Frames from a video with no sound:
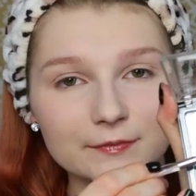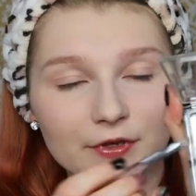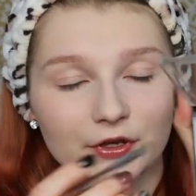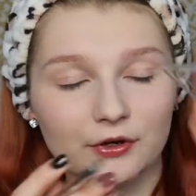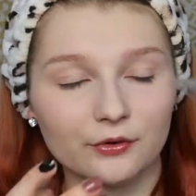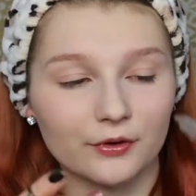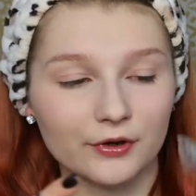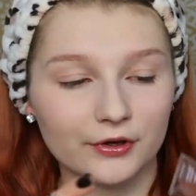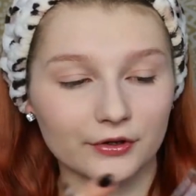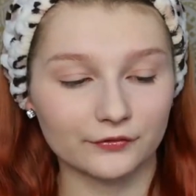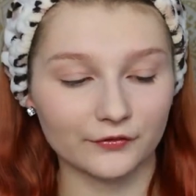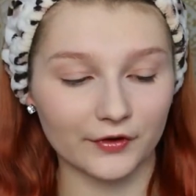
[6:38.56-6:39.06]

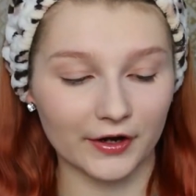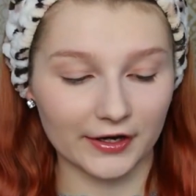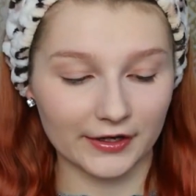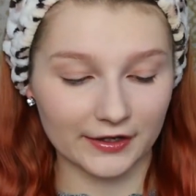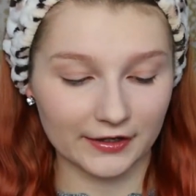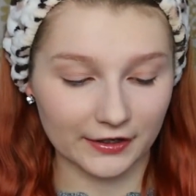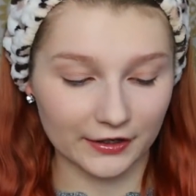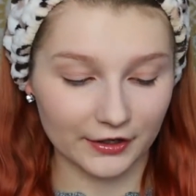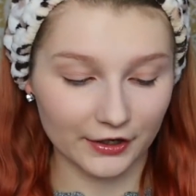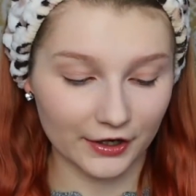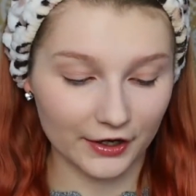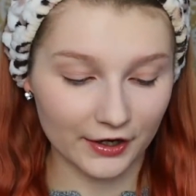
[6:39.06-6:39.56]
middle one right
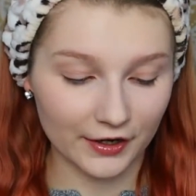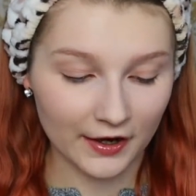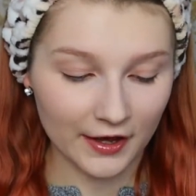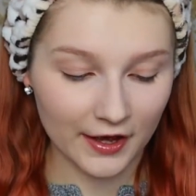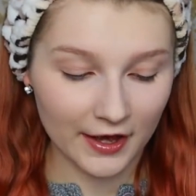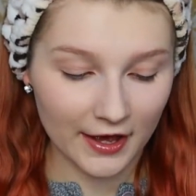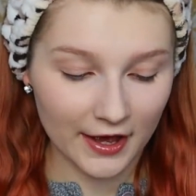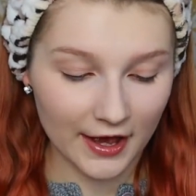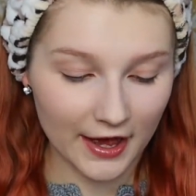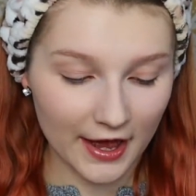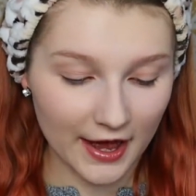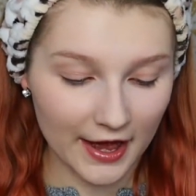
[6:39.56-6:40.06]
here,
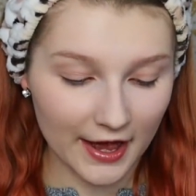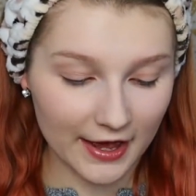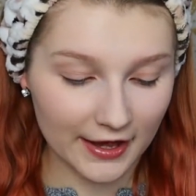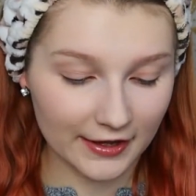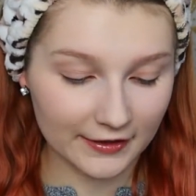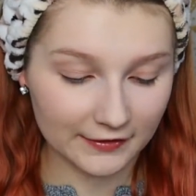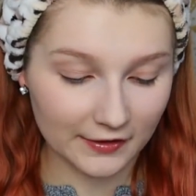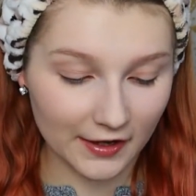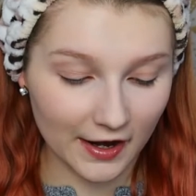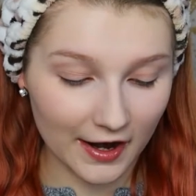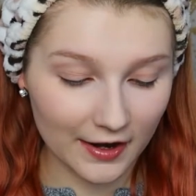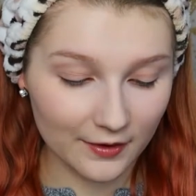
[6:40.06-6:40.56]

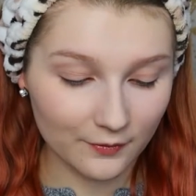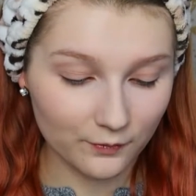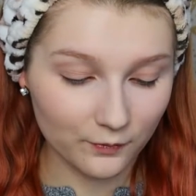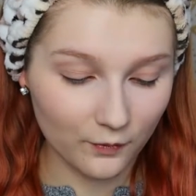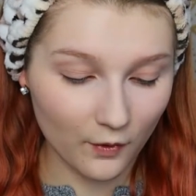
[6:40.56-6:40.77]
and I